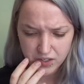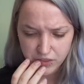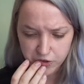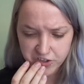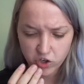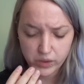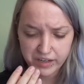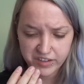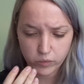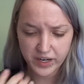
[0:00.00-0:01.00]
There's no
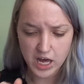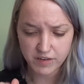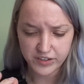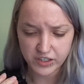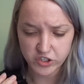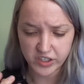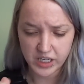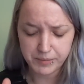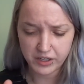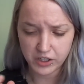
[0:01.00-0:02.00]
easy way out of addiction.
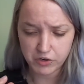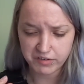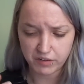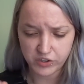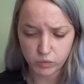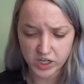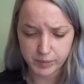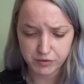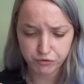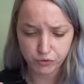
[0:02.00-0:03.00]
Keep telling yourself you want to
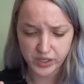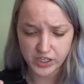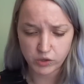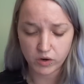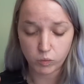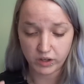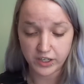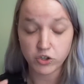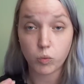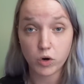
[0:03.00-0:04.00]
be free and you are
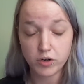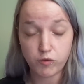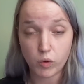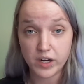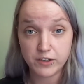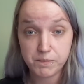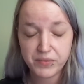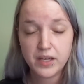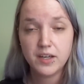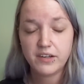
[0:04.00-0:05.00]
willing to work for it.
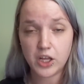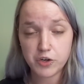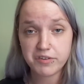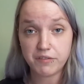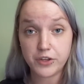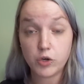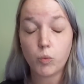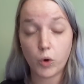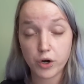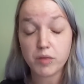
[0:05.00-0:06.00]
Tell yourself that you're
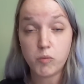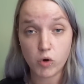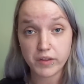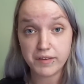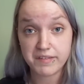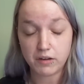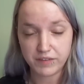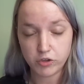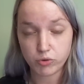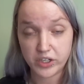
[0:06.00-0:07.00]
worth more than
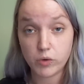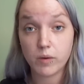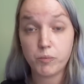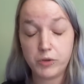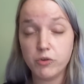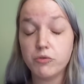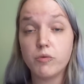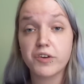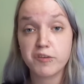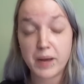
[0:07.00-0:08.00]
self-injury. You
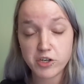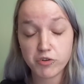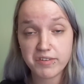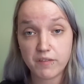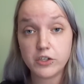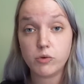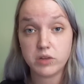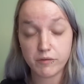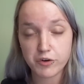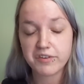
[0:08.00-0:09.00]
respect yourself and you
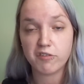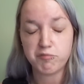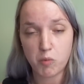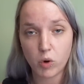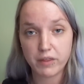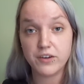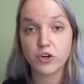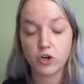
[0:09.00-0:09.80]
love yourself more than to